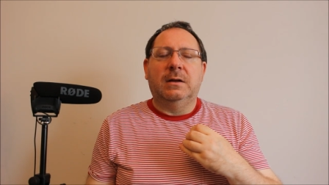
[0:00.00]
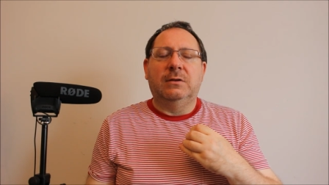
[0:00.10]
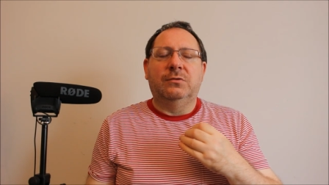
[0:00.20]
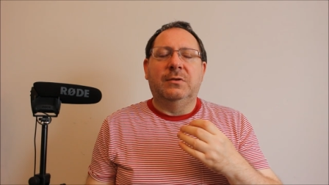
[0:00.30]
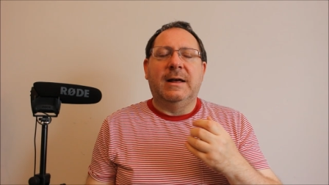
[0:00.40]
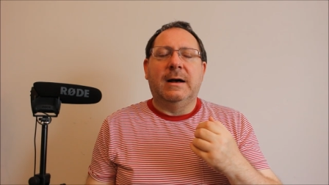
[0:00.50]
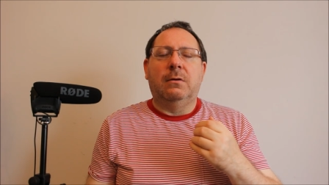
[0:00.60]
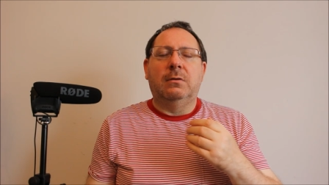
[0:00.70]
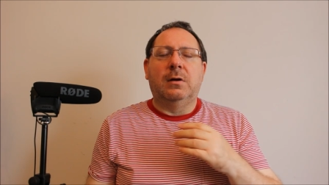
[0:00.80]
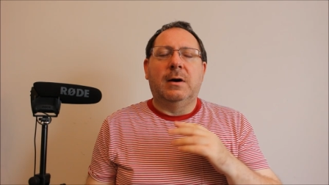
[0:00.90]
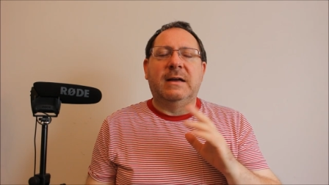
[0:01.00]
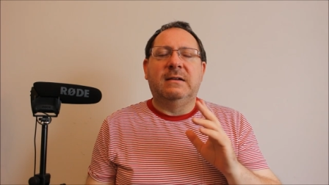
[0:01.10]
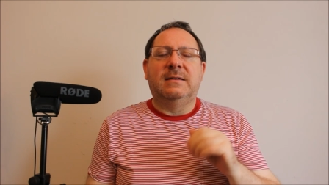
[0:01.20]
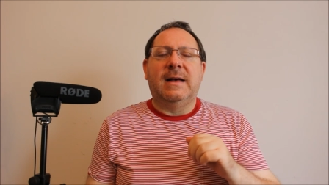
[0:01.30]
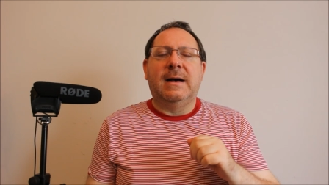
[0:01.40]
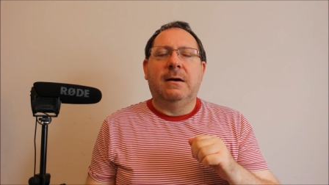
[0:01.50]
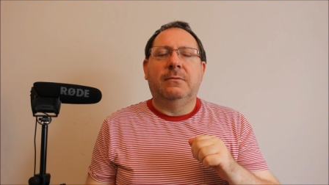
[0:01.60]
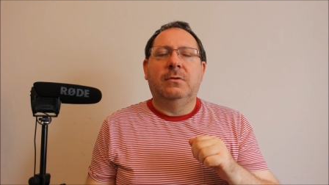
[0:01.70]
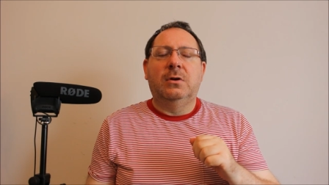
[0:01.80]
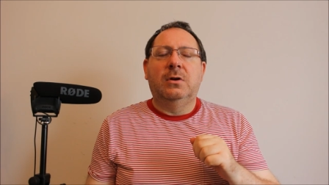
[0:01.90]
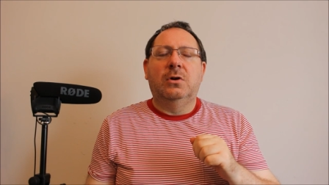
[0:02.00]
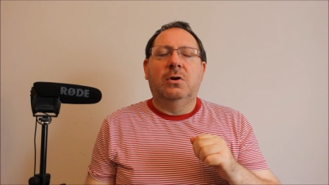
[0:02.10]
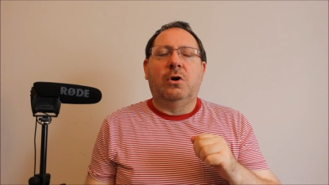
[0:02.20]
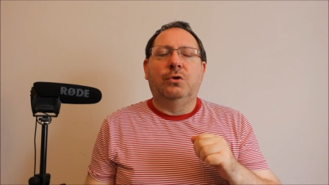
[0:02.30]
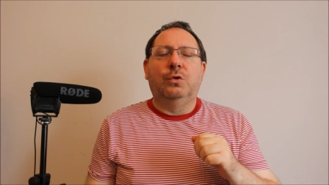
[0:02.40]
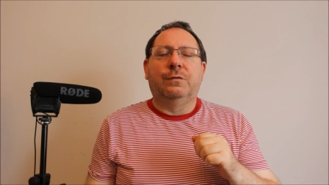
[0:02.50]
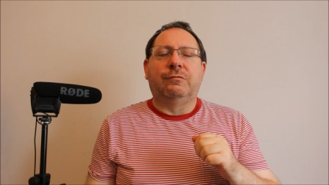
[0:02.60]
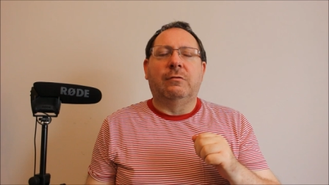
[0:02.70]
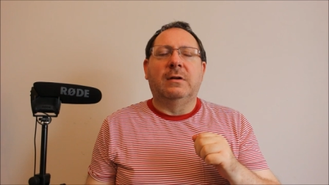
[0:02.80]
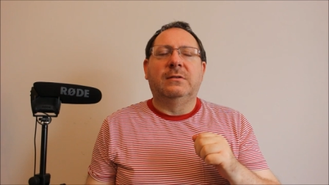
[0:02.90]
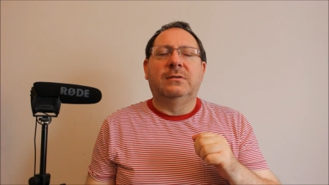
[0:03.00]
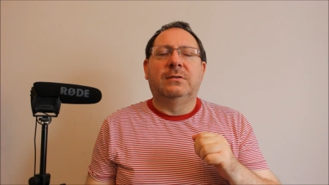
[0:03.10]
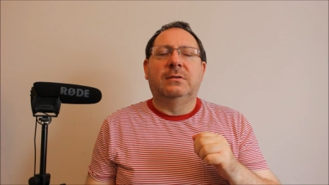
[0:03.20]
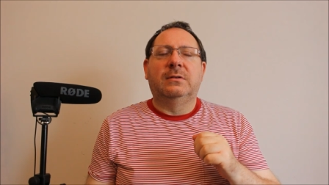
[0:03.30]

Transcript: and you're now lying down on your front